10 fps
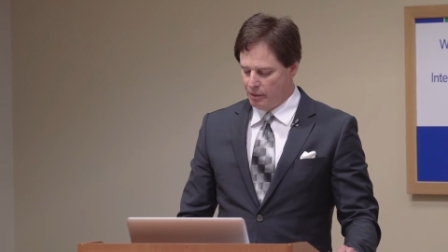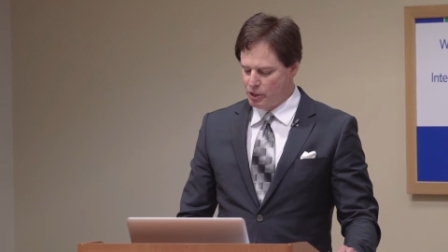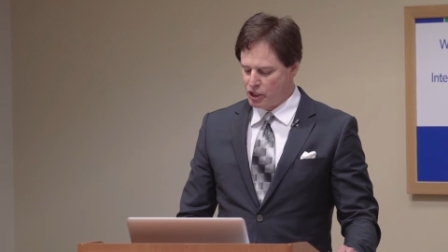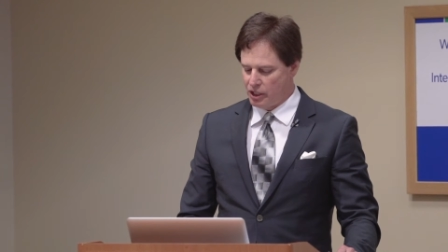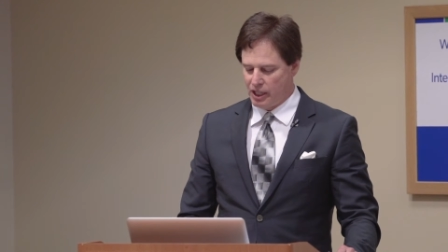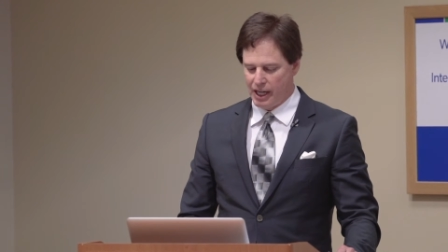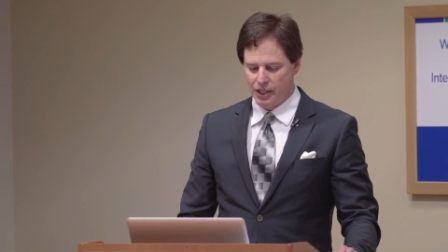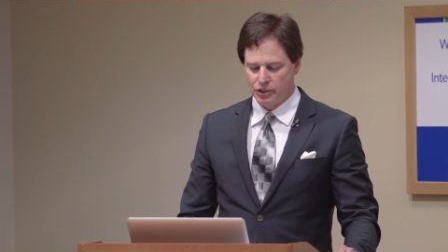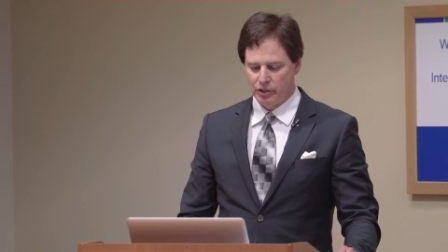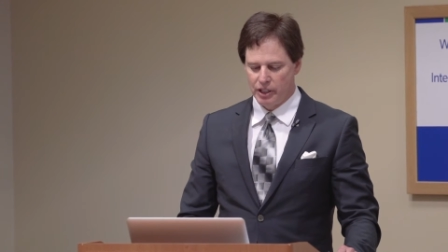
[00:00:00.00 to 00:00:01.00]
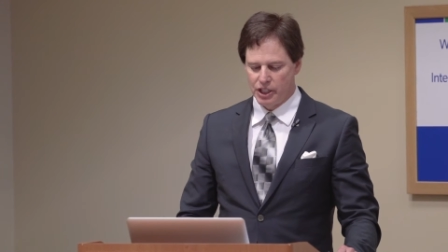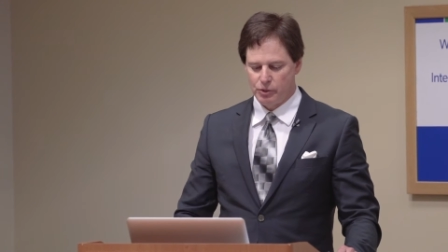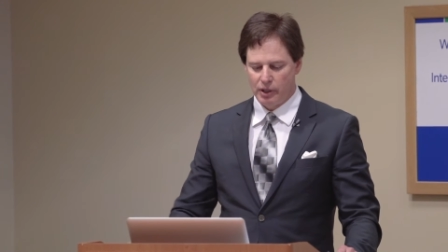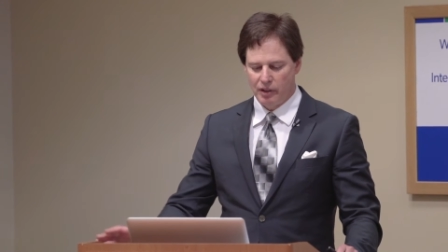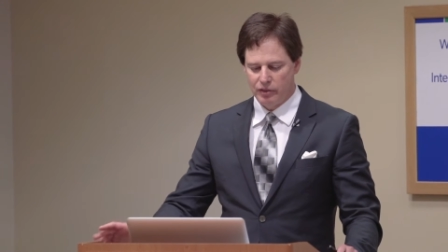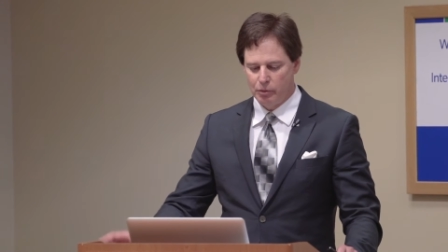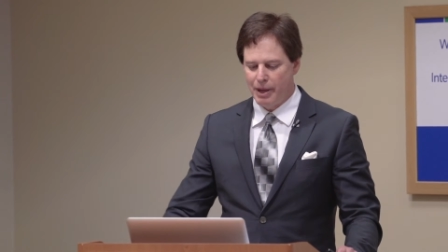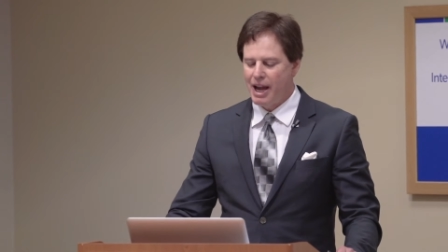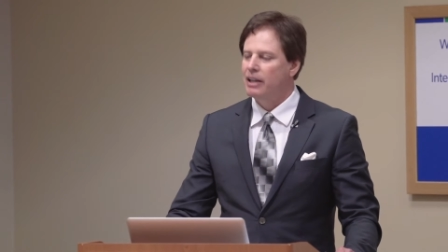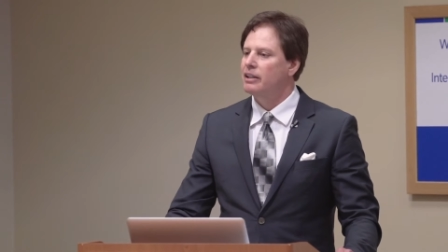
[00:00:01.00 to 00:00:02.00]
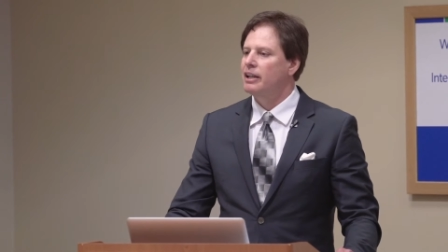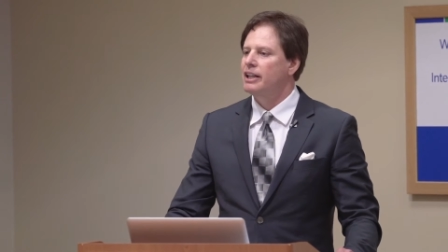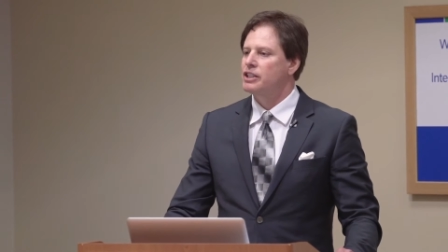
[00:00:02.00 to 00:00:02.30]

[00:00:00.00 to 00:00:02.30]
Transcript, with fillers: And I'm just going to answer this right off the bat.